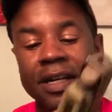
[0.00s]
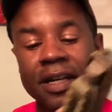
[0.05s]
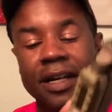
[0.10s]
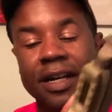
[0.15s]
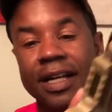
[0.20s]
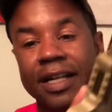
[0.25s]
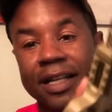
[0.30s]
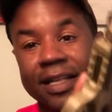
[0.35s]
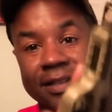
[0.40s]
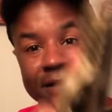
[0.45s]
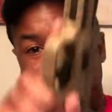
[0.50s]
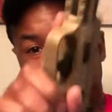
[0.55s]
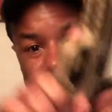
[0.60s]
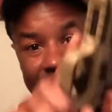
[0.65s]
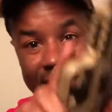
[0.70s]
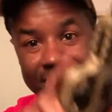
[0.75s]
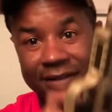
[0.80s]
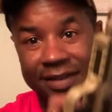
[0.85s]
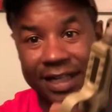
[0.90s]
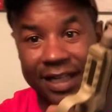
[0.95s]
And
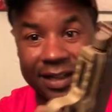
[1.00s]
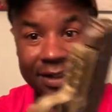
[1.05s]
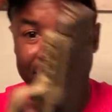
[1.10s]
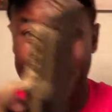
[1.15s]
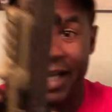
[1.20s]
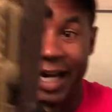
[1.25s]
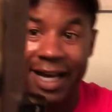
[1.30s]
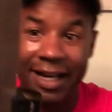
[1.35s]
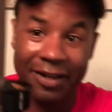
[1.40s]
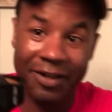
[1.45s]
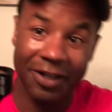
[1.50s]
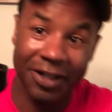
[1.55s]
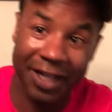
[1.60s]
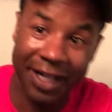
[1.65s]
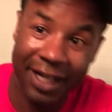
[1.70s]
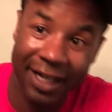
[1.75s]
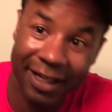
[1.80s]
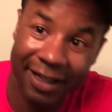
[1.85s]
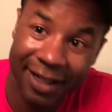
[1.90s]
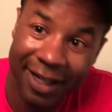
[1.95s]
let's take a look at it.
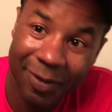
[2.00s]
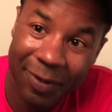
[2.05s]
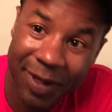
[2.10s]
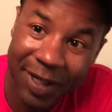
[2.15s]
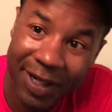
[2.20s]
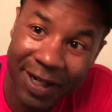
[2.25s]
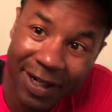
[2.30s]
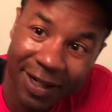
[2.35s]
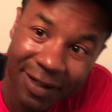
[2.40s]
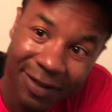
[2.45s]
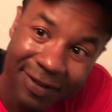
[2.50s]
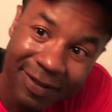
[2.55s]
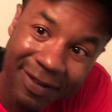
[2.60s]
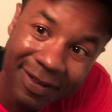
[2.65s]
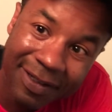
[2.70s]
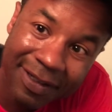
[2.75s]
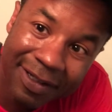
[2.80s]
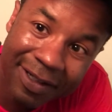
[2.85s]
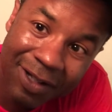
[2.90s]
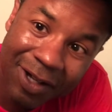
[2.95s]
Again, here we are.
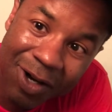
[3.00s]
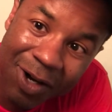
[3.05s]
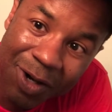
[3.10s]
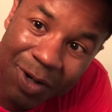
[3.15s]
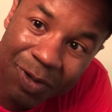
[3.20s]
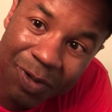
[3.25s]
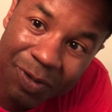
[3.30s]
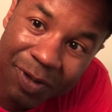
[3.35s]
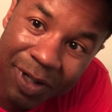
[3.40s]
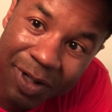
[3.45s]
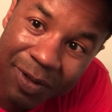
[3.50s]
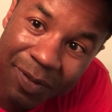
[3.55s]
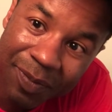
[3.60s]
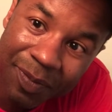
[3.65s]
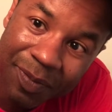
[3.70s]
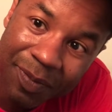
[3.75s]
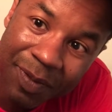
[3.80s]
Long throw.